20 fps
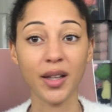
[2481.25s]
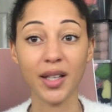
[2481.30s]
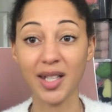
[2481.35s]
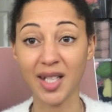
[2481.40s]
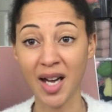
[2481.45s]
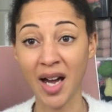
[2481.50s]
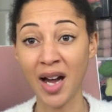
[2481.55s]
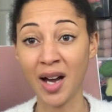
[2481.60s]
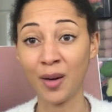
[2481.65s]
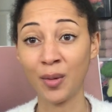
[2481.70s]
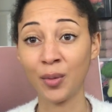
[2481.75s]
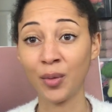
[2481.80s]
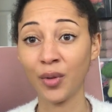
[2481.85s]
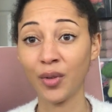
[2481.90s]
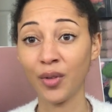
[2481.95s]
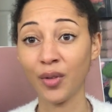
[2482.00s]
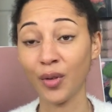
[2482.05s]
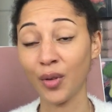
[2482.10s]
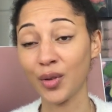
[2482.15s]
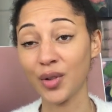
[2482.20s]
the town
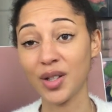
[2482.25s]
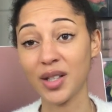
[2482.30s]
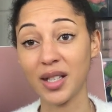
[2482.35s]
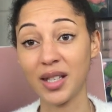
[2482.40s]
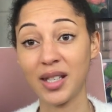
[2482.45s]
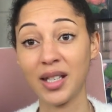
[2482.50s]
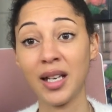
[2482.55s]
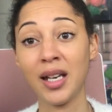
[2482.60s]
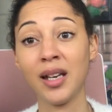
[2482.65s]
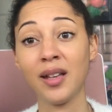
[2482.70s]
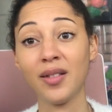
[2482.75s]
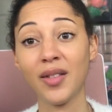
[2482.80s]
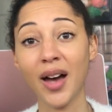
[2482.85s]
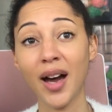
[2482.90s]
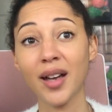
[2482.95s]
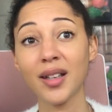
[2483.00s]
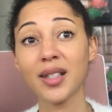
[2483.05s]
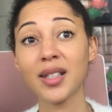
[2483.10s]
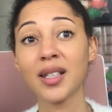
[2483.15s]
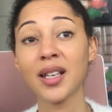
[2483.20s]
or city
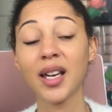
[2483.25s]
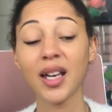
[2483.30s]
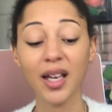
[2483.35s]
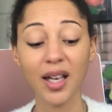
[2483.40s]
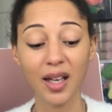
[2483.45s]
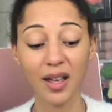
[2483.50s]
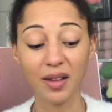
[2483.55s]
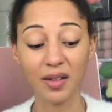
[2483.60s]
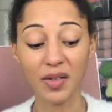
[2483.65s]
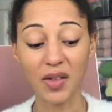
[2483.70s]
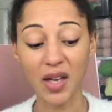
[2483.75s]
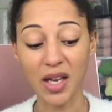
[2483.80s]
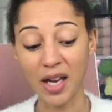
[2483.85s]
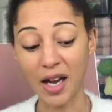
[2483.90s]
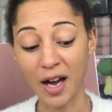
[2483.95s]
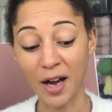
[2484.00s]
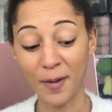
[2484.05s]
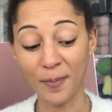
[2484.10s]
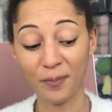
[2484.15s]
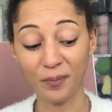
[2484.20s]
that the
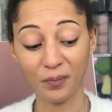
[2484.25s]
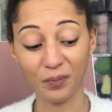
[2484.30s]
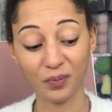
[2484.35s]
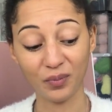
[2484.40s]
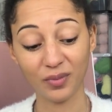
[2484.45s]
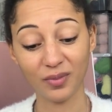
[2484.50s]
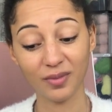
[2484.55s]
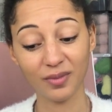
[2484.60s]
um,